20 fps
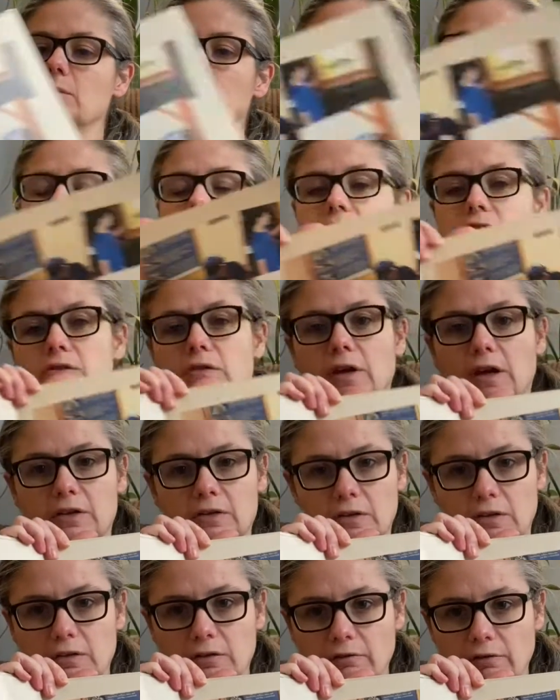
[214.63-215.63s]
We used Institute
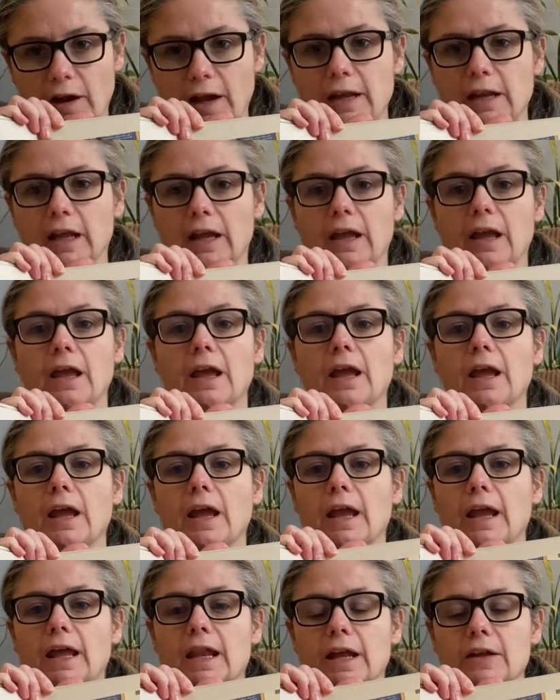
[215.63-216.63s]
Excellence of Writing
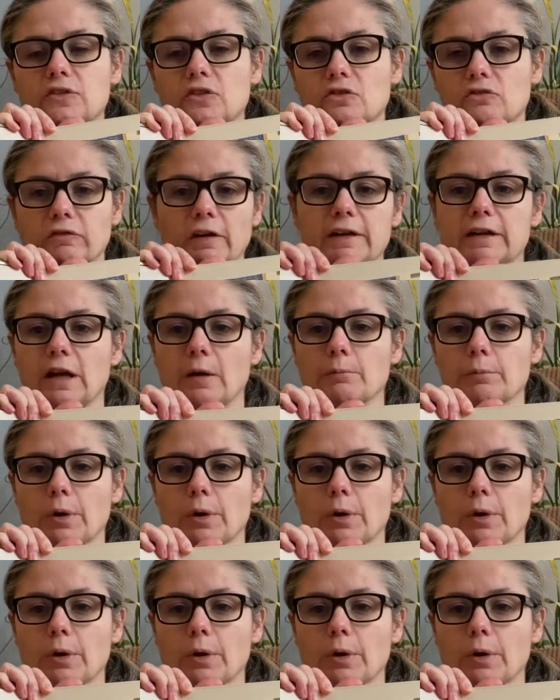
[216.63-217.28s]
and I just write down,